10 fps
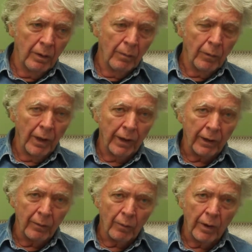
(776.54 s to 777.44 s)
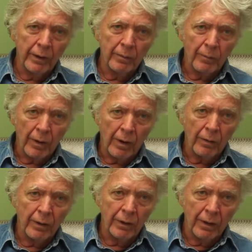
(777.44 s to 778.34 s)
black and white and brown
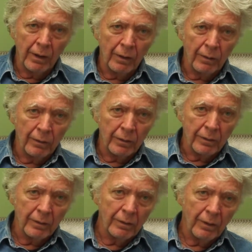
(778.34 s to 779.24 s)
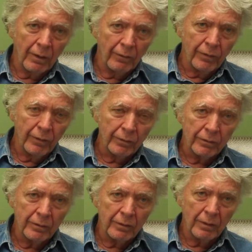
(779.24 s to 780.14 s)
and yellow and all of those